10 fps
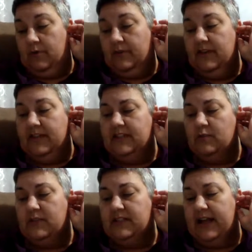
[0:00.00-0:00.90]
This
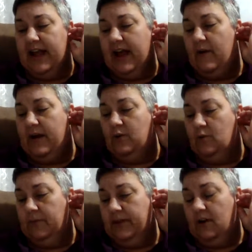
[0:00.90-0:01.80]
wasn't how I
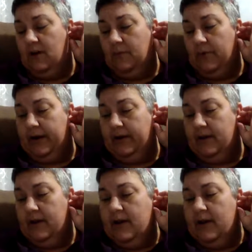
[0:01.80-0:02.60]
normally operated,